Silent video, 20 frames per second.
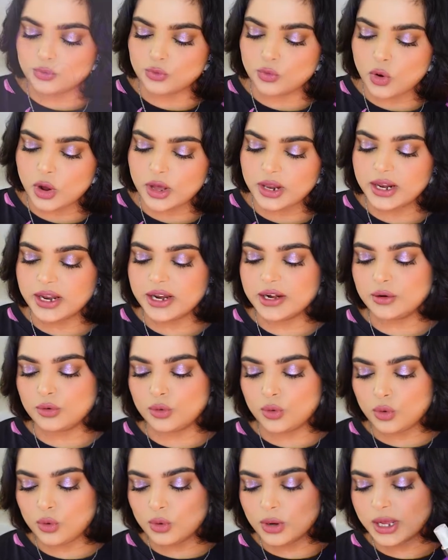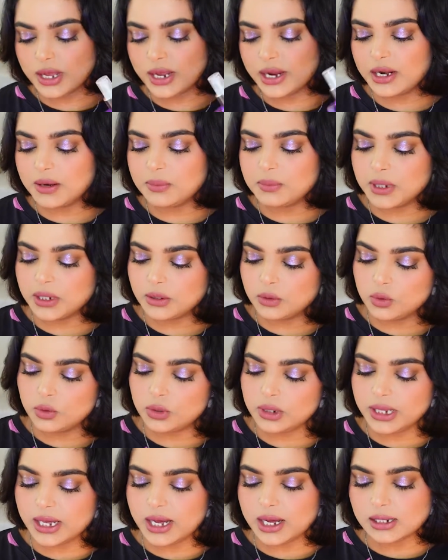violet, orchid,
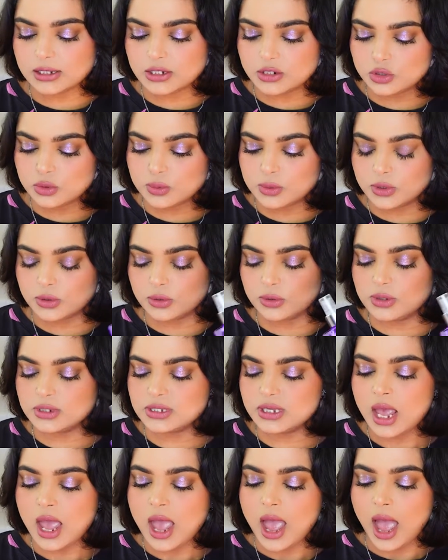magnolia, tuberose,